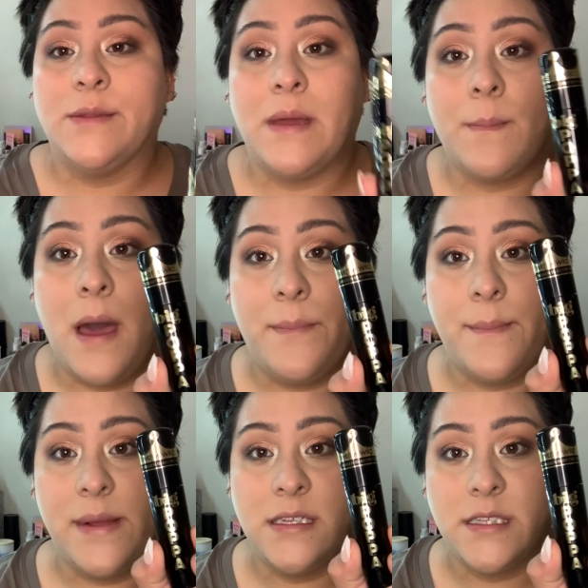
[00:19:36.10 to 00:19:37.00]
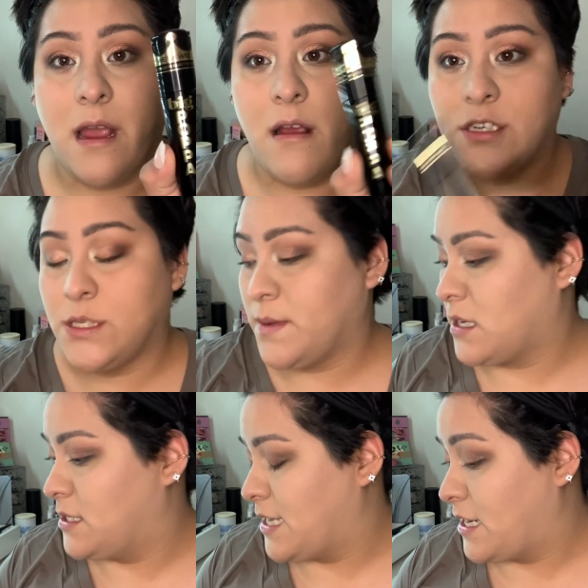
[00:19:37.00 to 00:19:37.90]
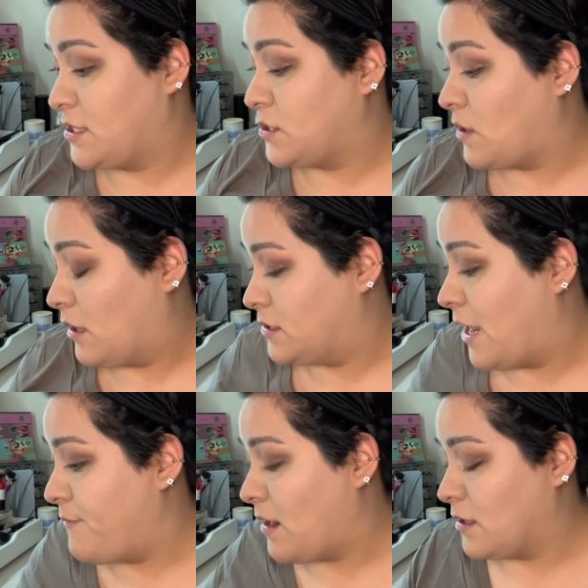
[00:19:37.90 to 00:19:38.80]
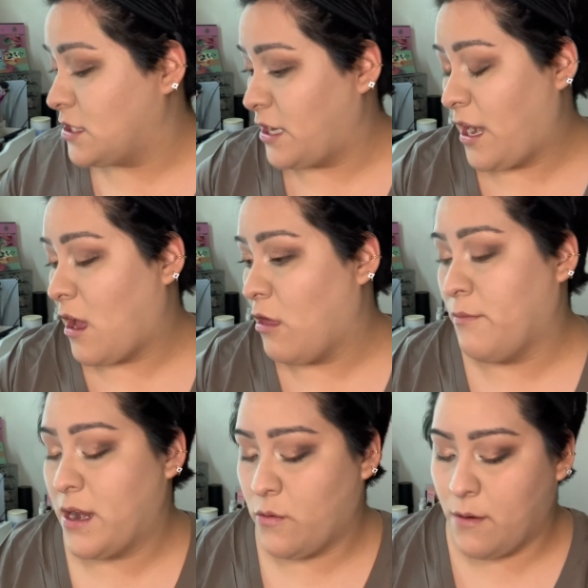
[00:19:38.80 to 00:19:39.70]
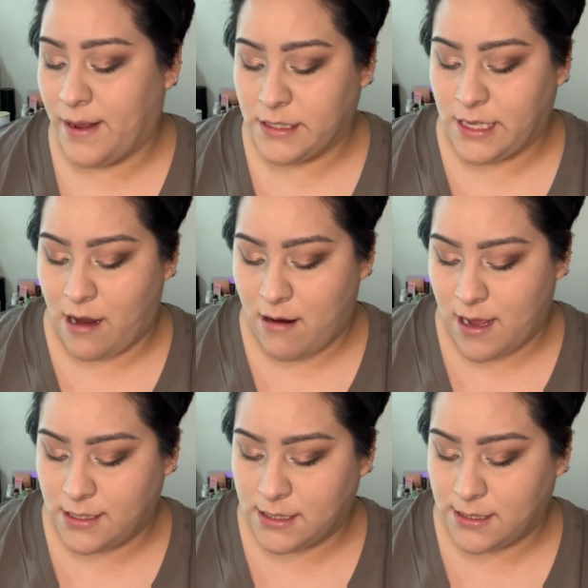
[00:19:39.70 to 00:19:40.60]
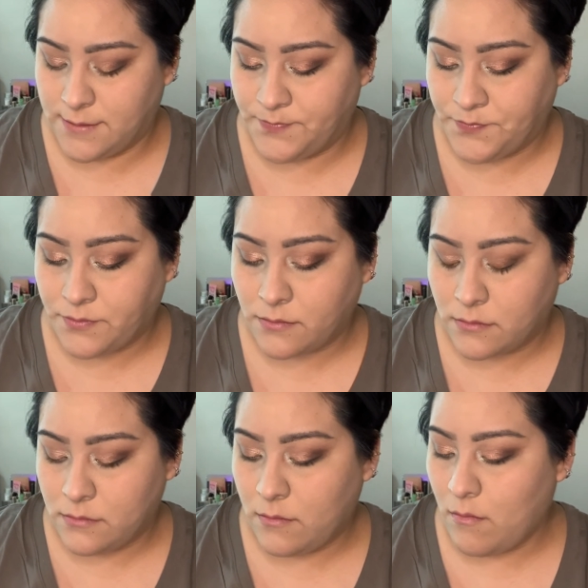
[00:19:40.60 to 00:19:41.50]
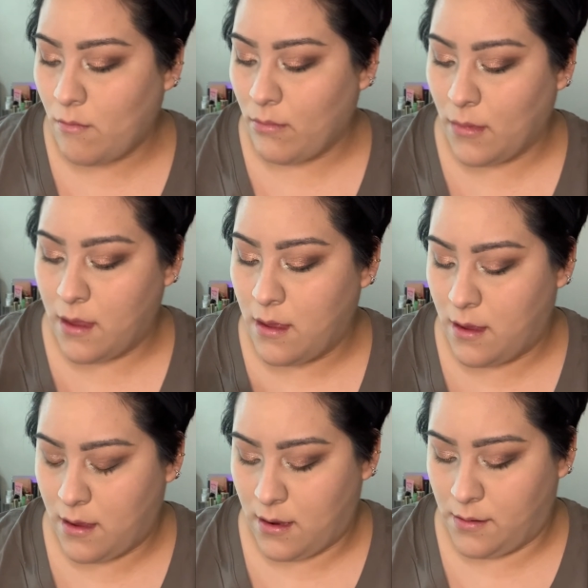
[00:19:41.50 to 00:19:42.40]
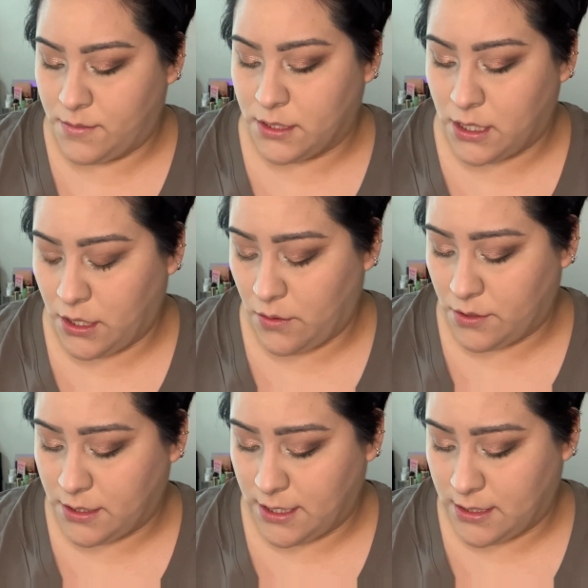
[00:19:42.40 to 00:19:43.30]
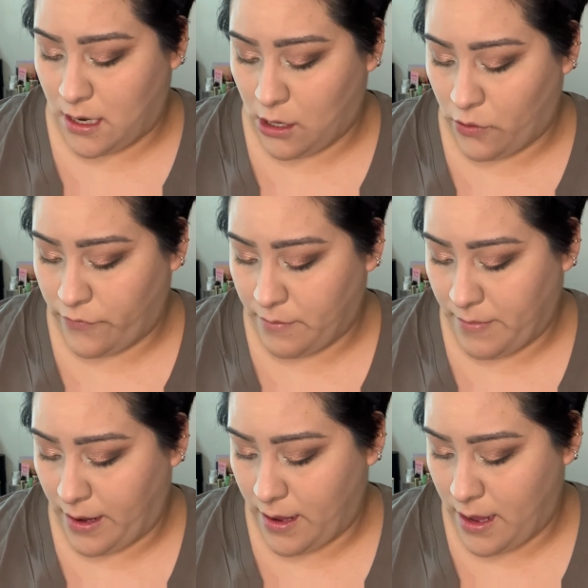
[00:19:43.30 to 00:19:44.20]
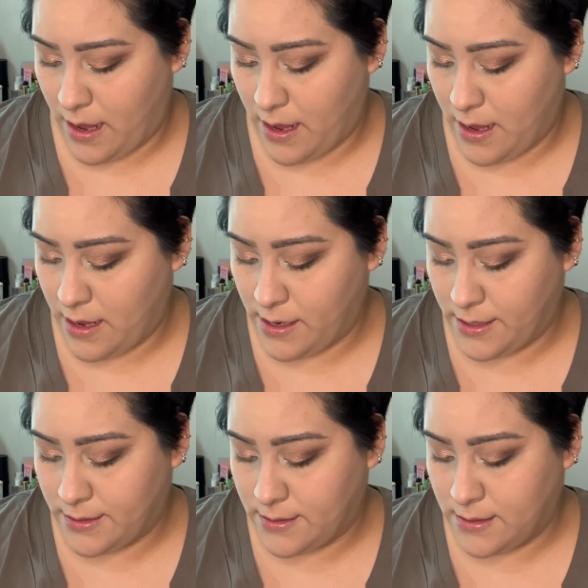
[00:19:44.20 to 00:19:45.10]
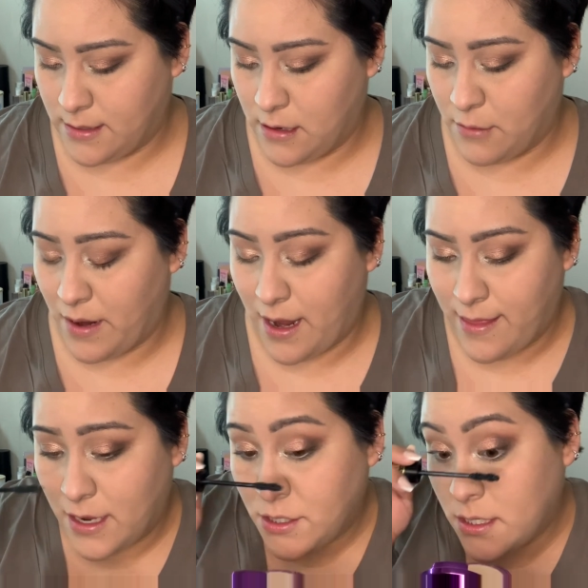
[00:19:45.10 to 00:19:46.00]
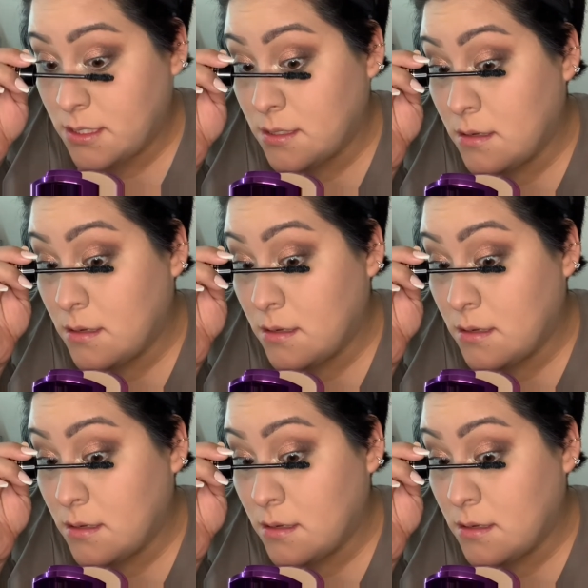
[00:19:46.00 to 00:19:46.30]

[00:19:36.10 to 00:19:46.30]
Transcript: Big Pop-Up Mascara just because I need to, I've been alternating all of my newer mascaras. I'm just gonna use this all over my eyes, or my eyelashes.